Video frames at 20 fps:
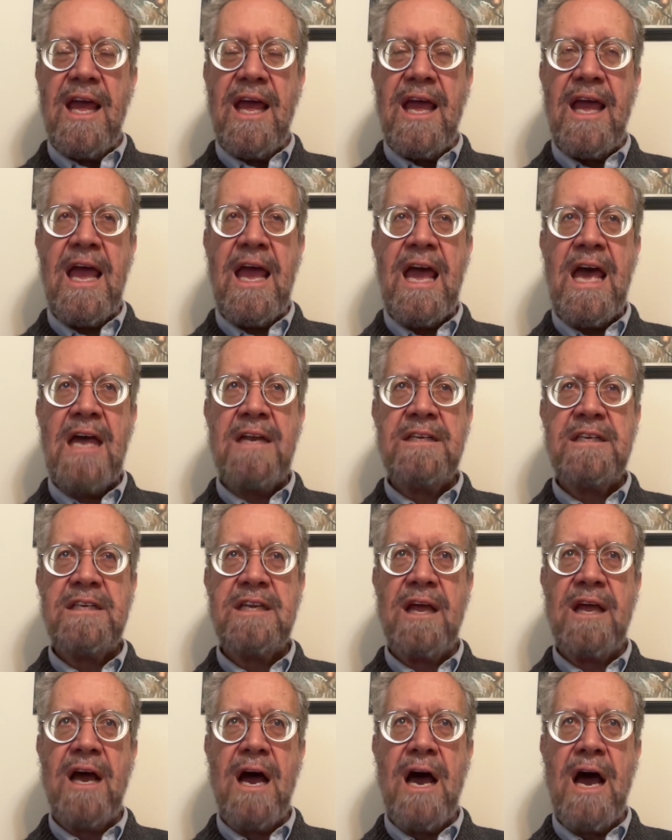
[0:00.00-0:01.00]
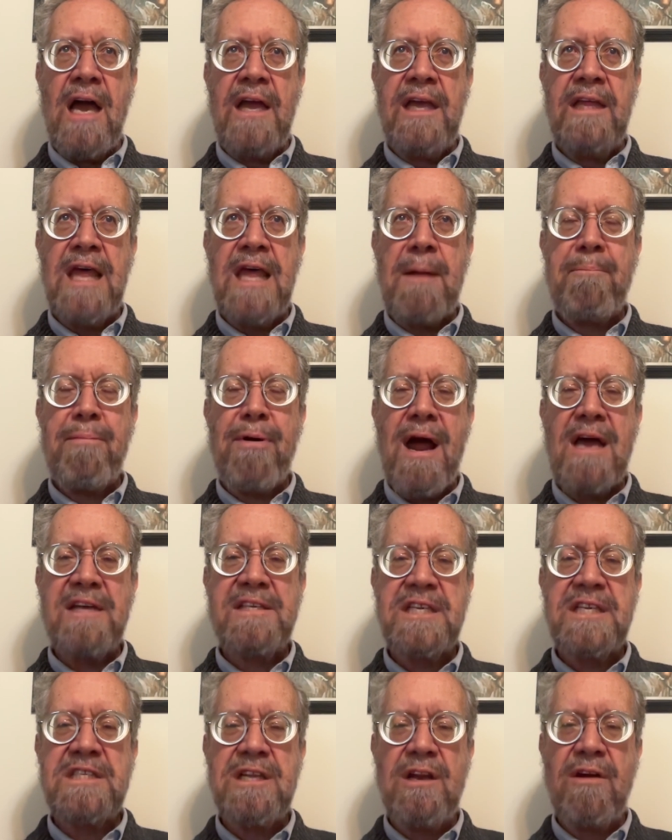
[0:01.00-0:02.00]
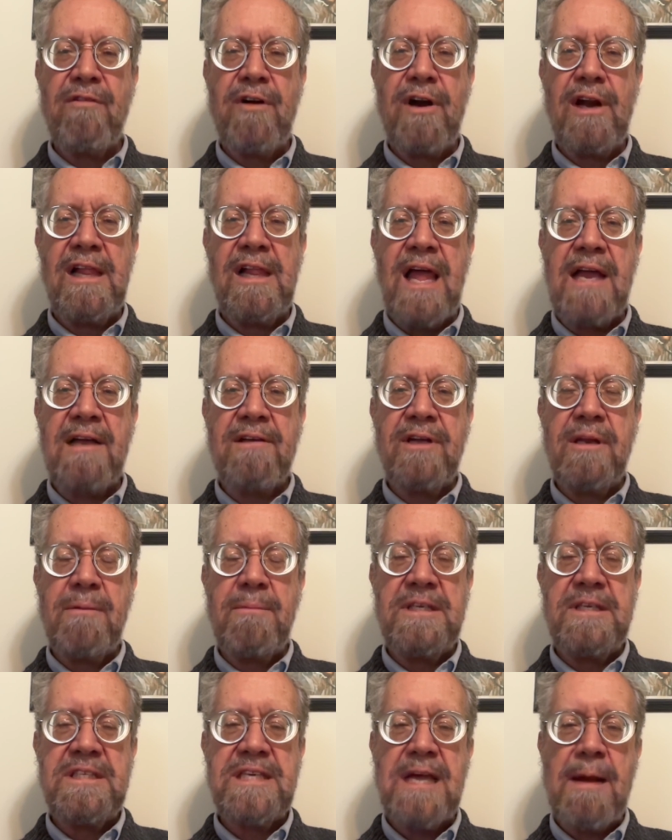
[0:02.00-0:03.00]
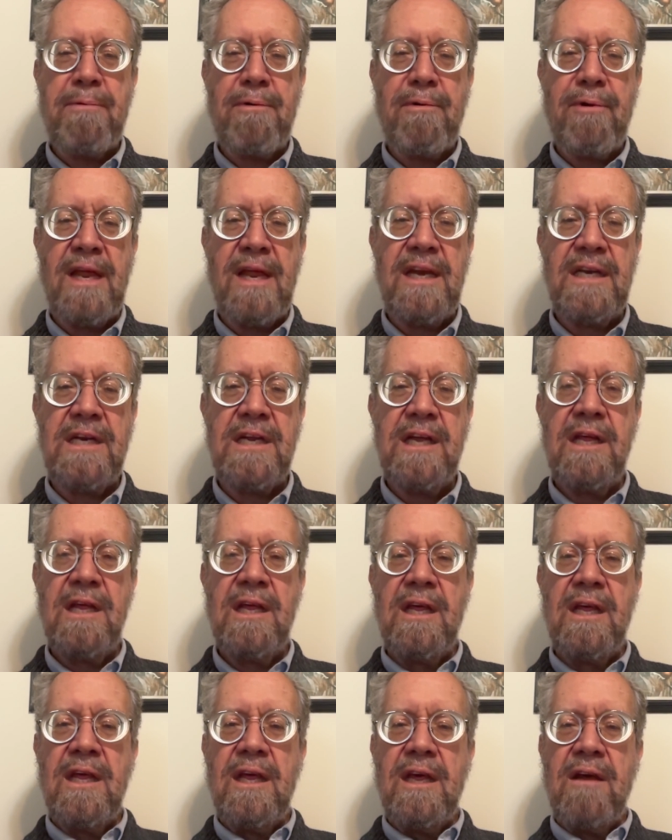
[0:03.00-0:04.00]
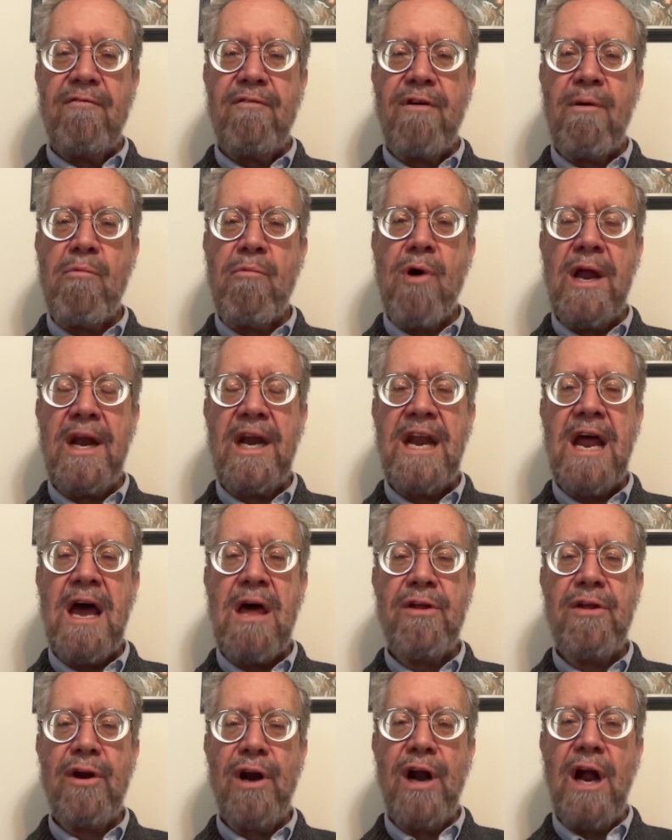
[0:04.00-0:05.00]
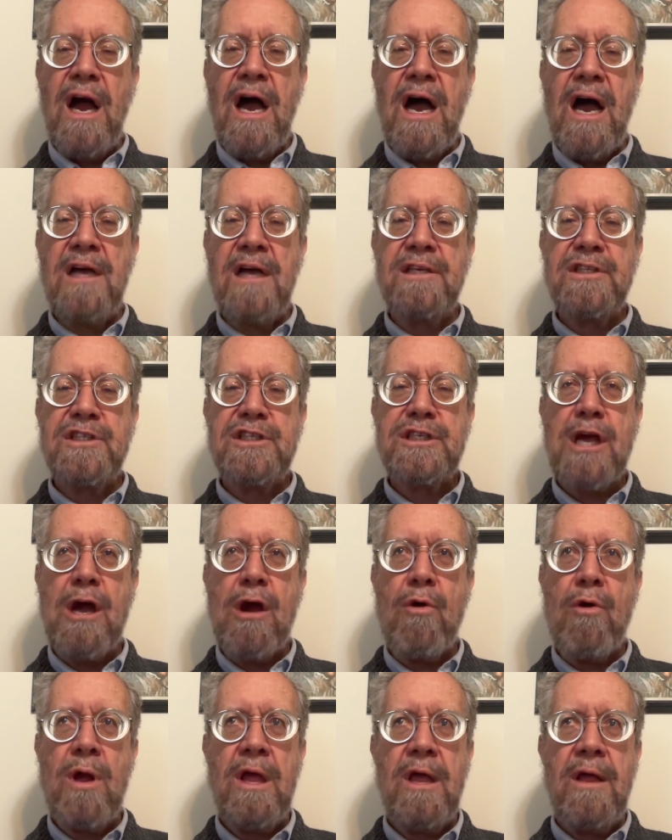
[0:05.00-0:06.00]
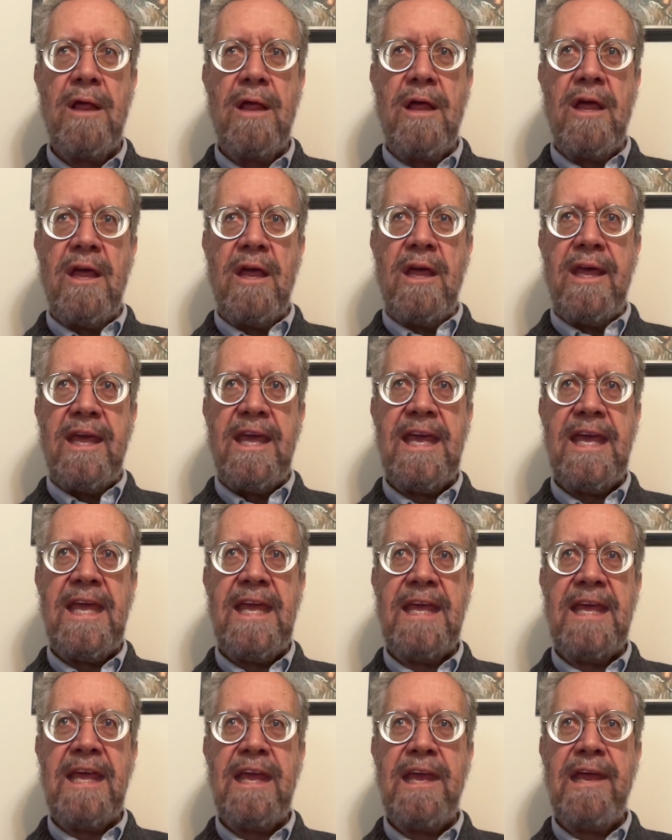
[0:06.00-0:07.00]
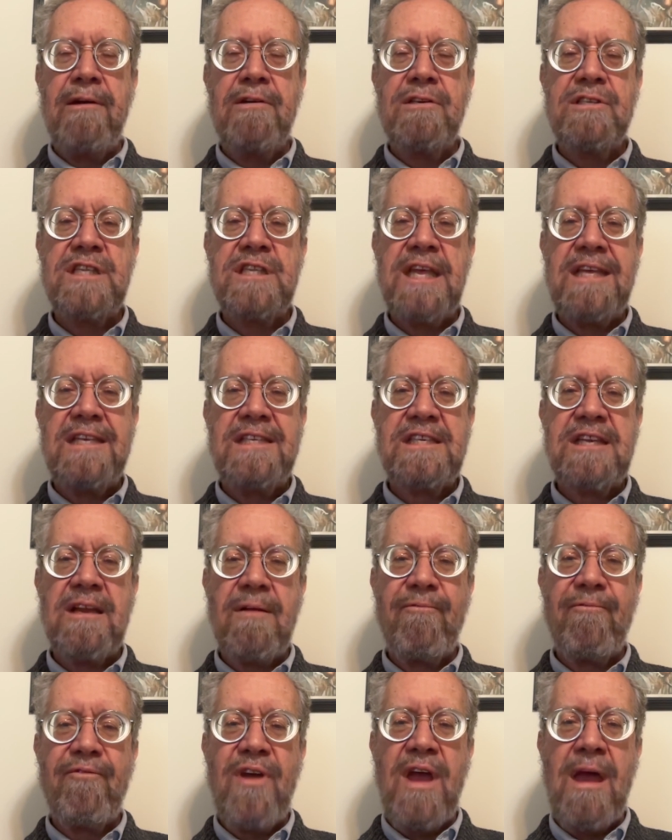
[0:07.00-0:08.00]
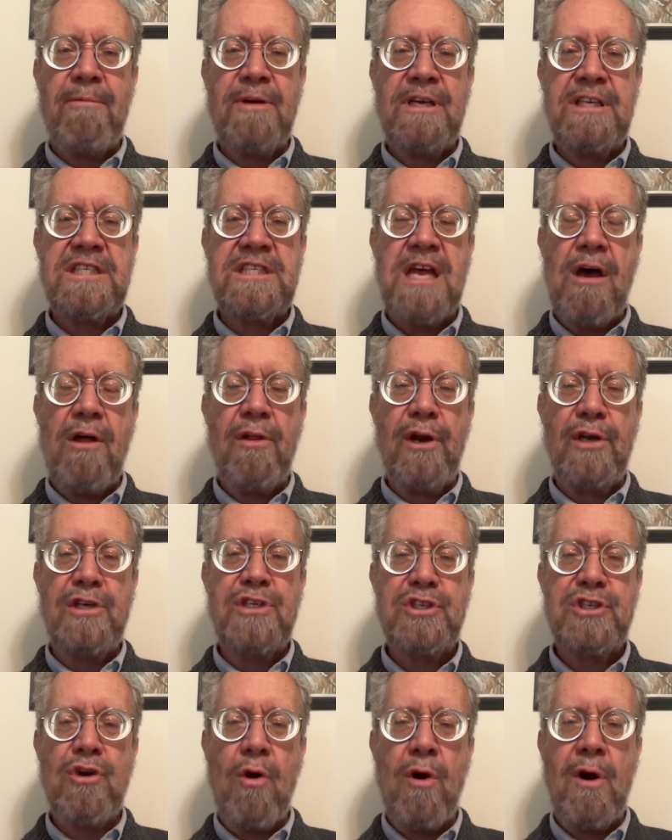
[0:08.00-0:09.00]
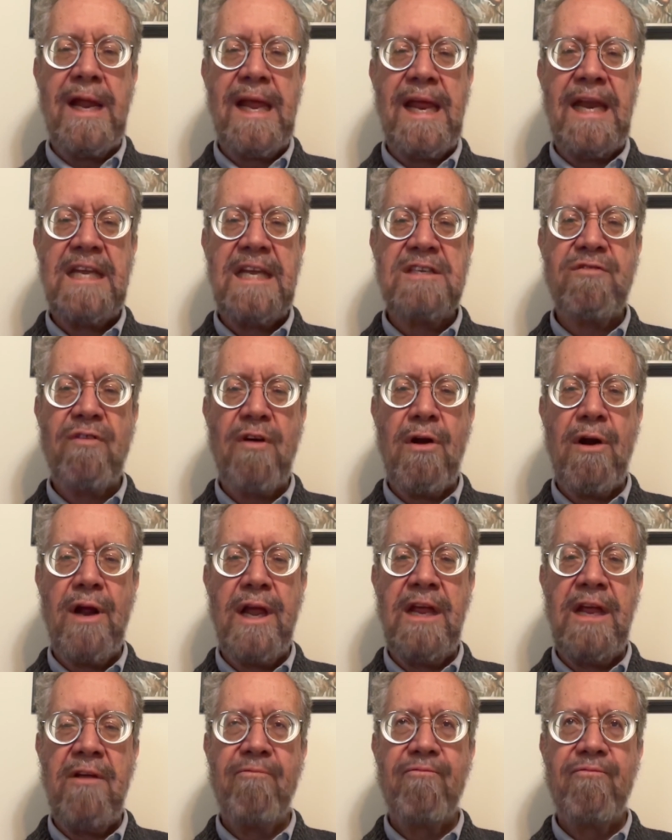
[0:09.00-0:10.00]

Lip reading: And in that process, they're very likely to be separated from one another. So he hears these families tell their story, and he's very